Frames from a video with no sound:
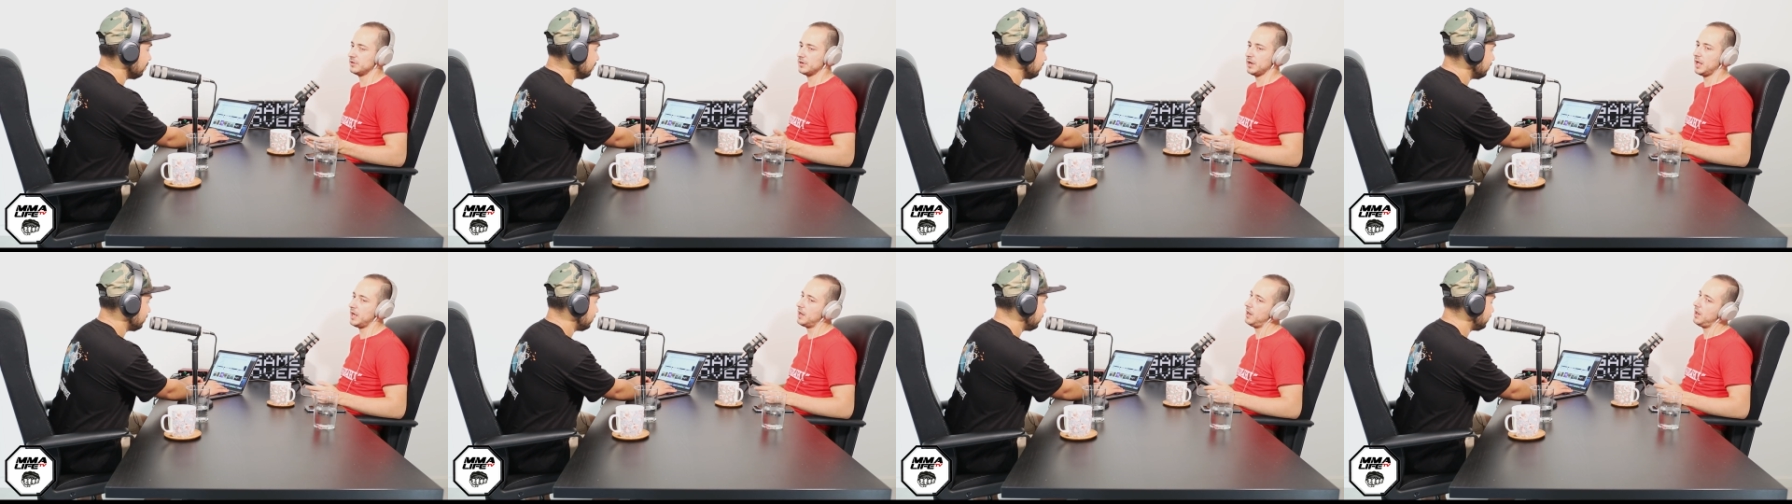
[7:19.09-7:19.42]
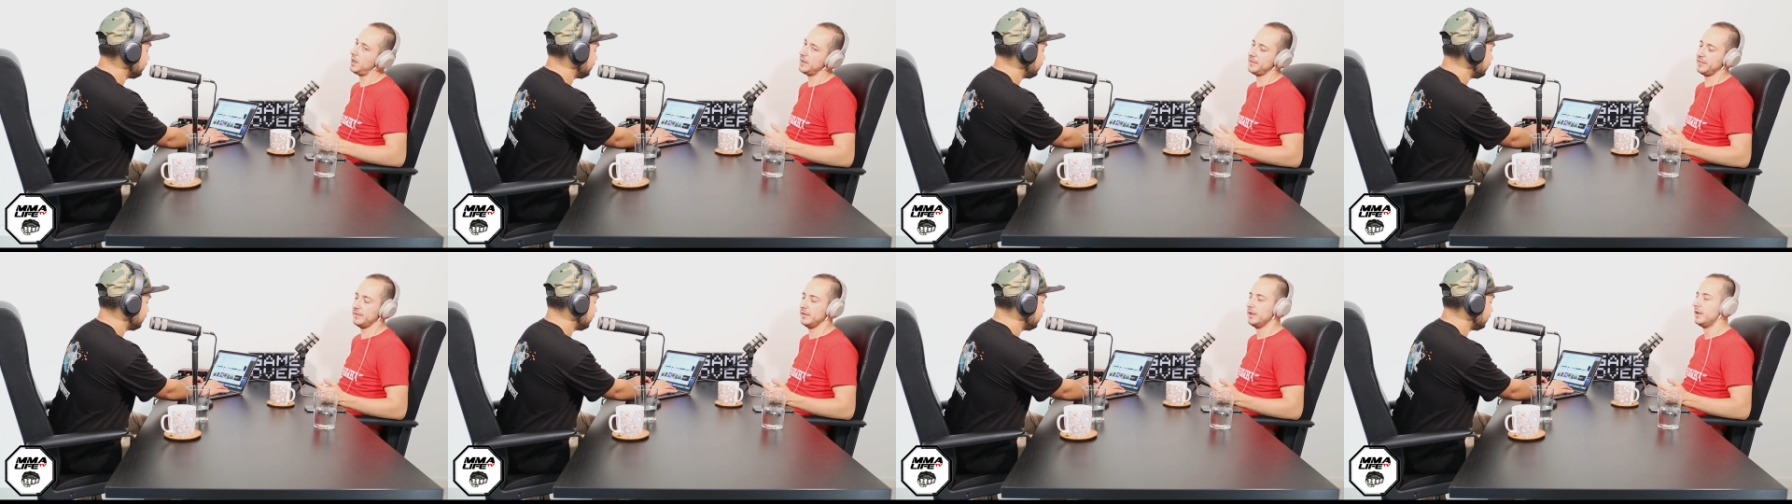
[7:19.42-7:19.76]
sort of like,
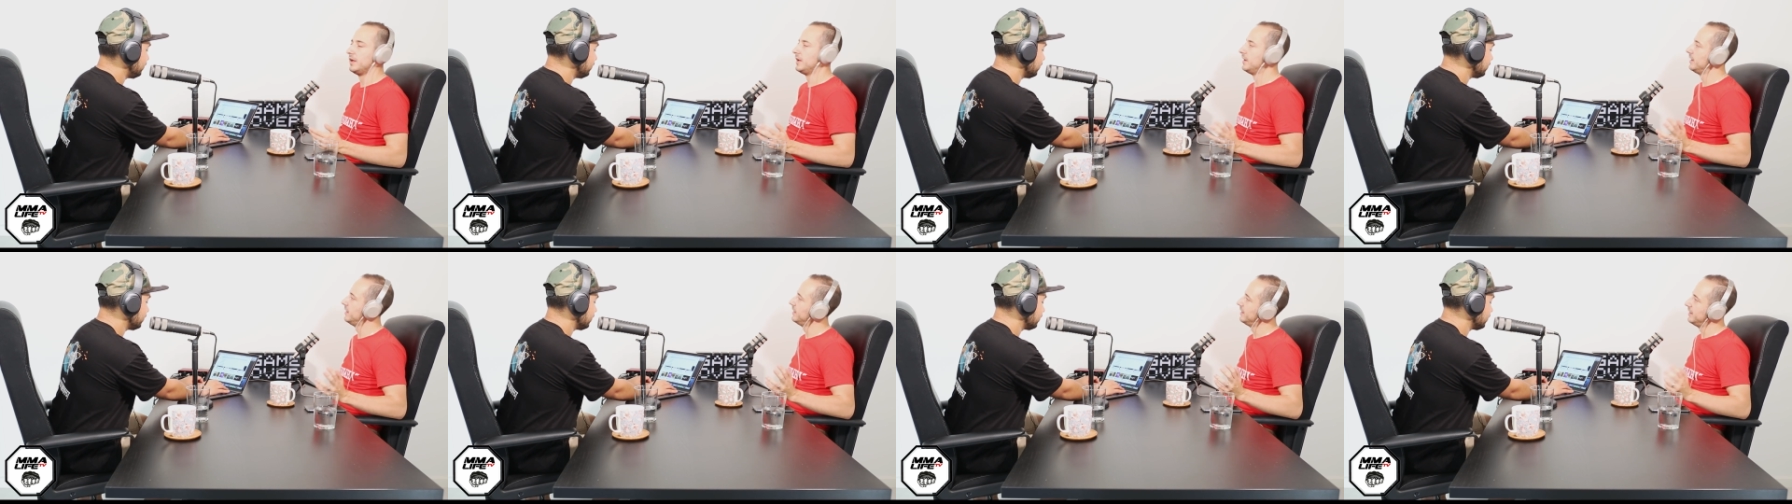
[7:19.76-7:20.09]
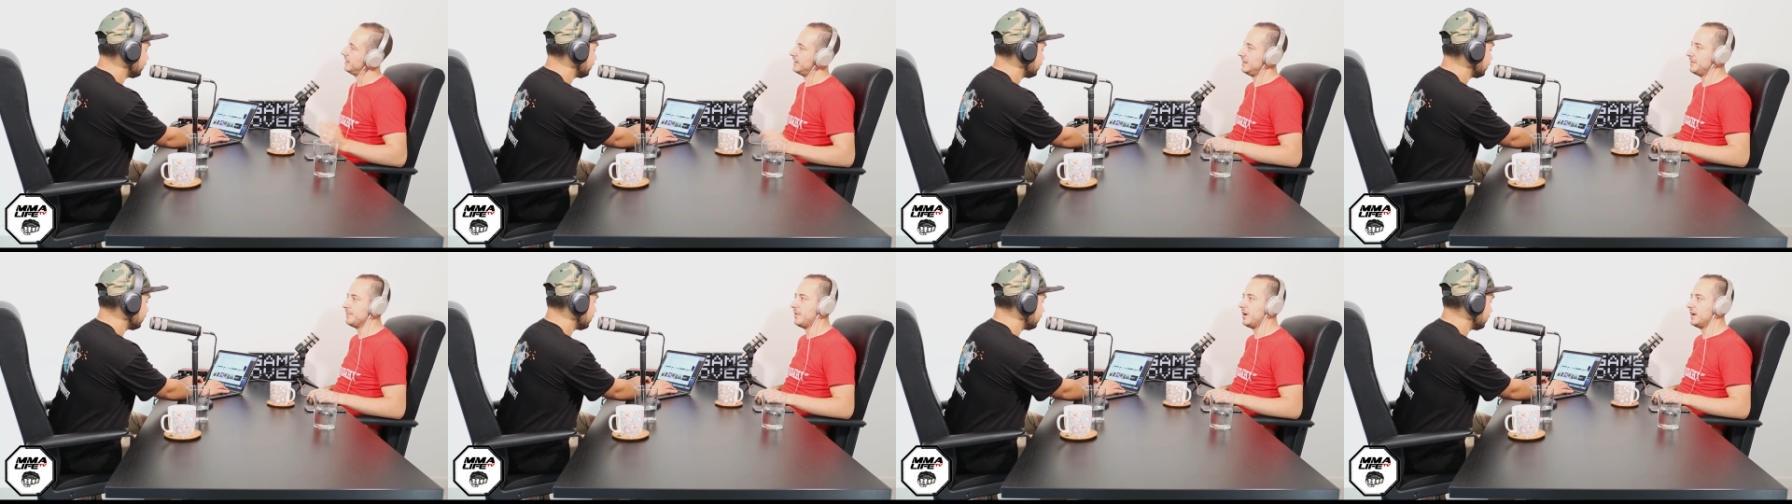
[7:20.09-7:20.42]
oh,
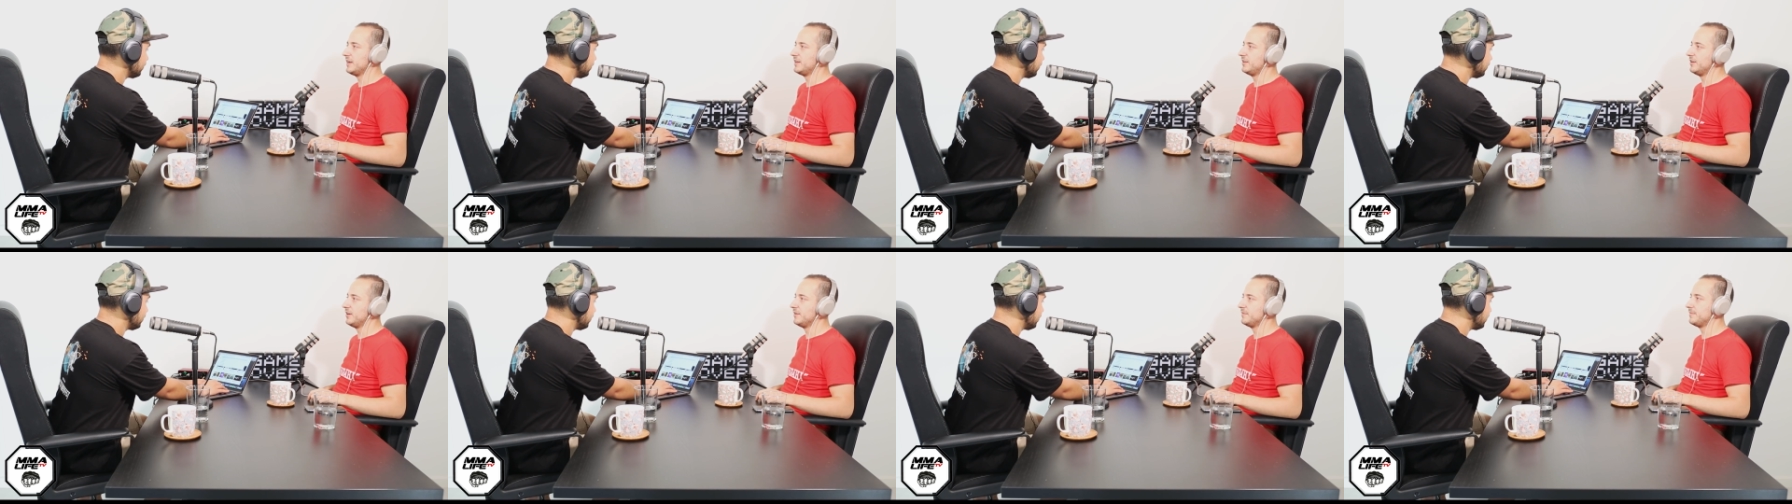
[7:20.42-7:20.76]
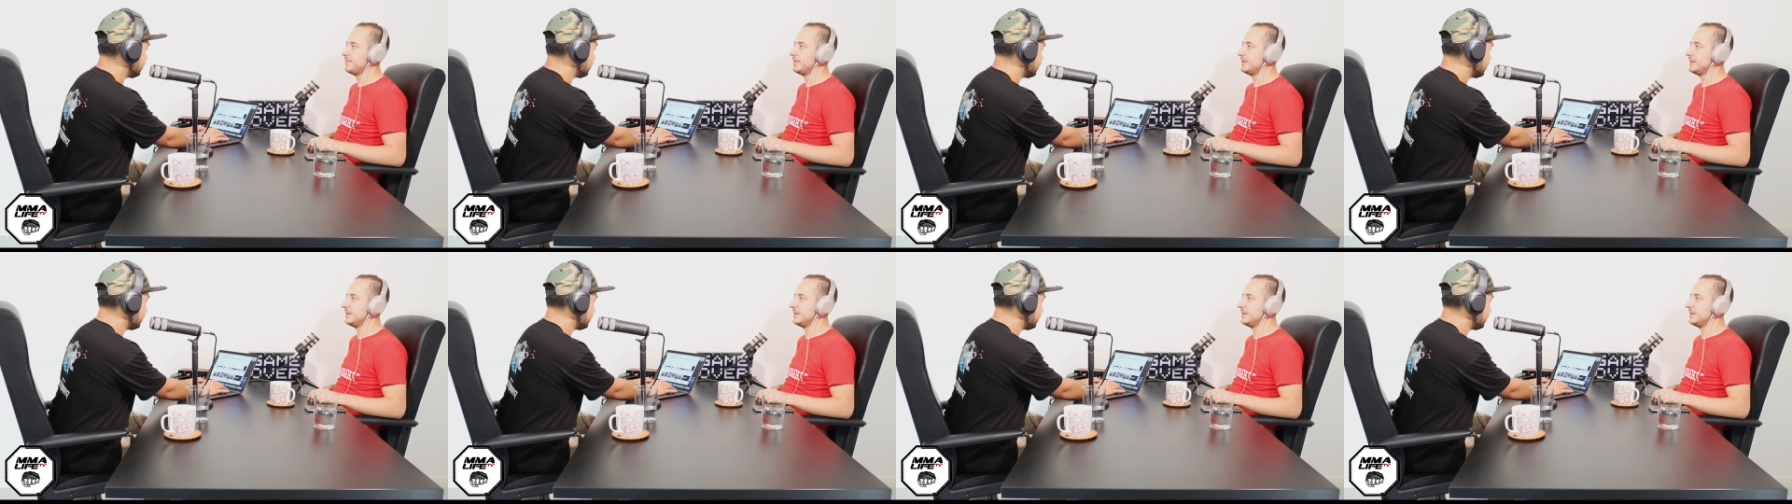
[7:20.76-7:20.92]
he, he might, you know,